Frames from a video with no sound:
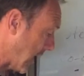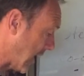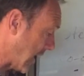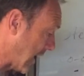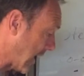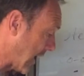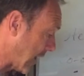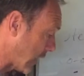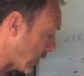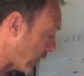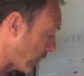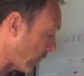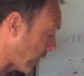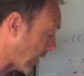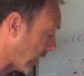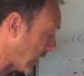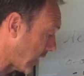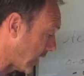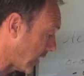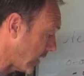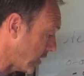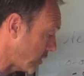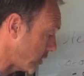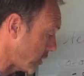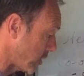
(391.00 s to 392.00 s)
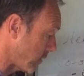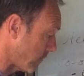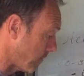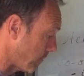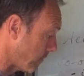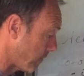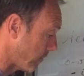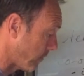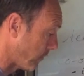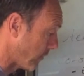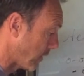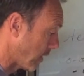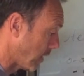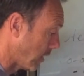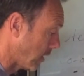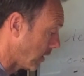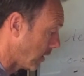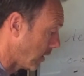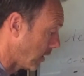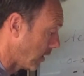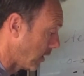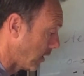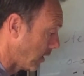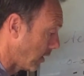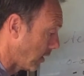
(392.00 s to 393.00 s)
lack of recognition.
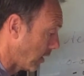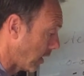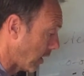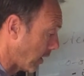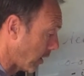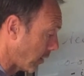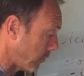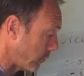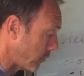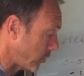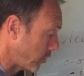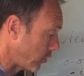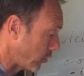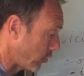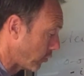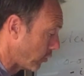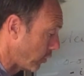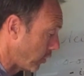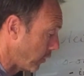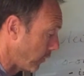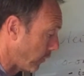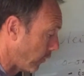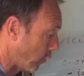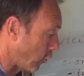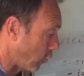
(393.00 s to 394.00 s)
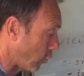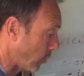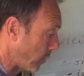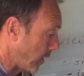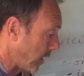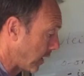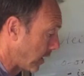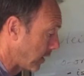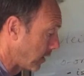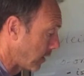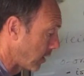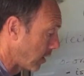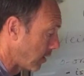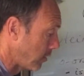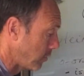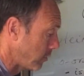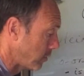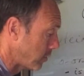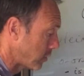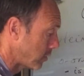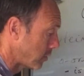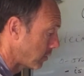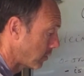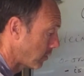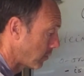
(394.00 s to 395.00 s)
And I'm sure you've all been in
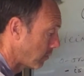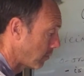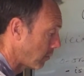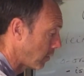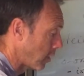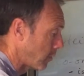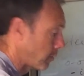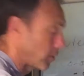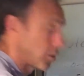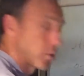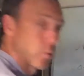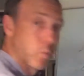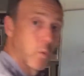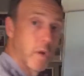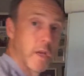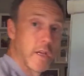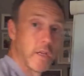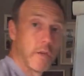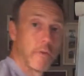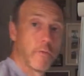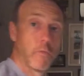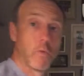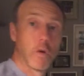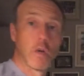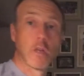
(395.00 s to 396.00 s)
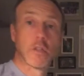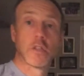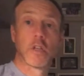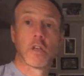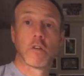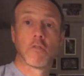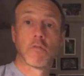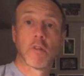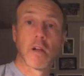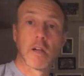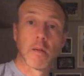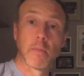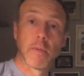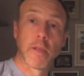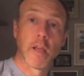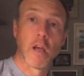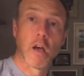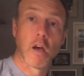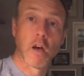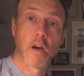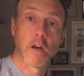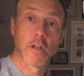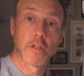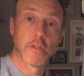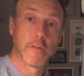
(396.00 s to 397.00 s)
those moments where you've worked incredibly
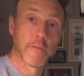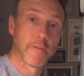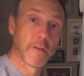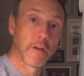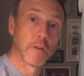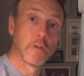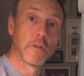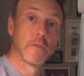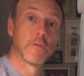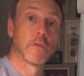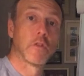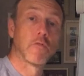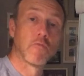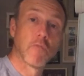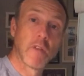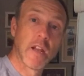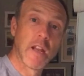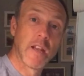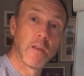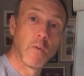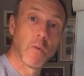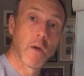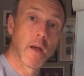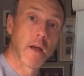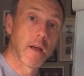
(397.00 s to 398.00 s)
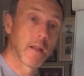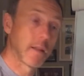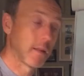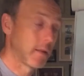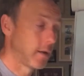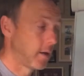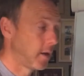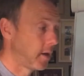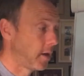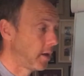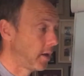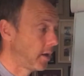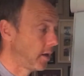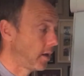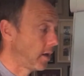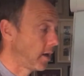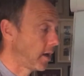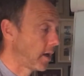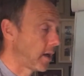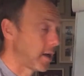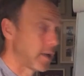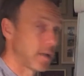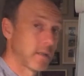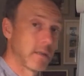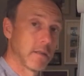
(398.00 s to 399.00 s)
hard, you felt you've done really well,
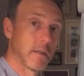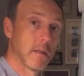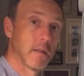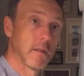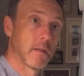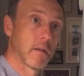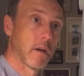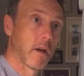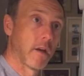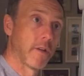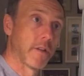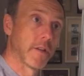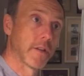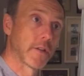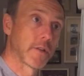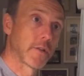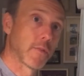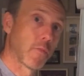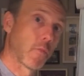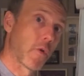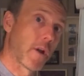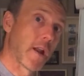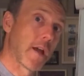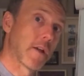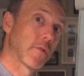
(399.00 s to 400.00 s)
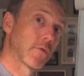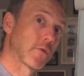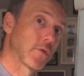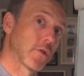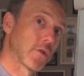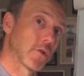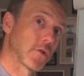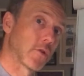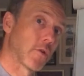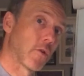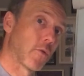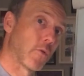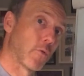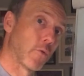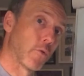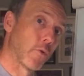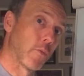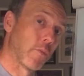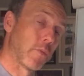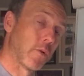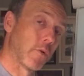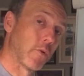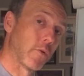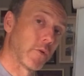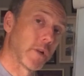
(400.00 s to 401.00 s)
and either someone else has got all
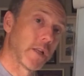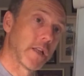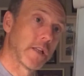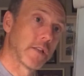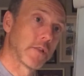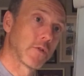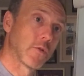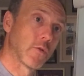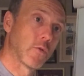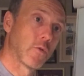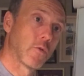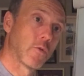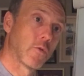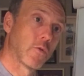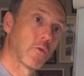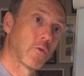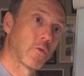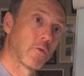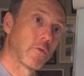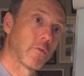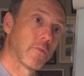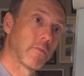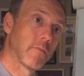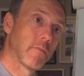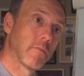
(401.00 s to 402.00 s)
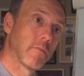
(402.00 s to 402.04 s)
the plaudits or